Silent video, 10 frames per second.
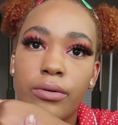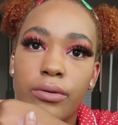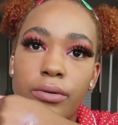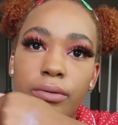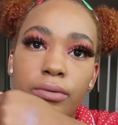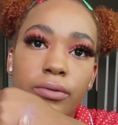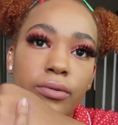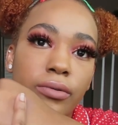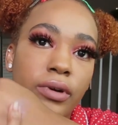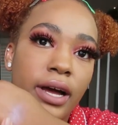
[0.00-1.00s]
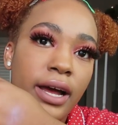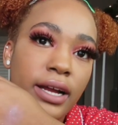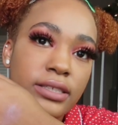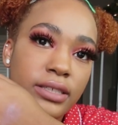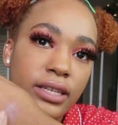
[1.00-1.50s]
Ooh. I
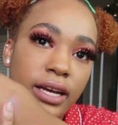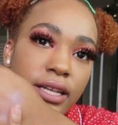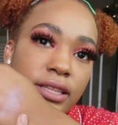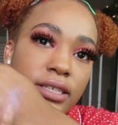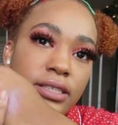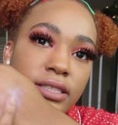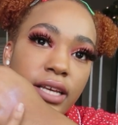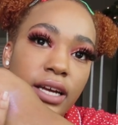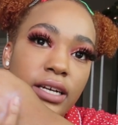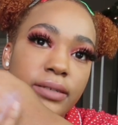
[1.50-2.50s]
actually like this. It's like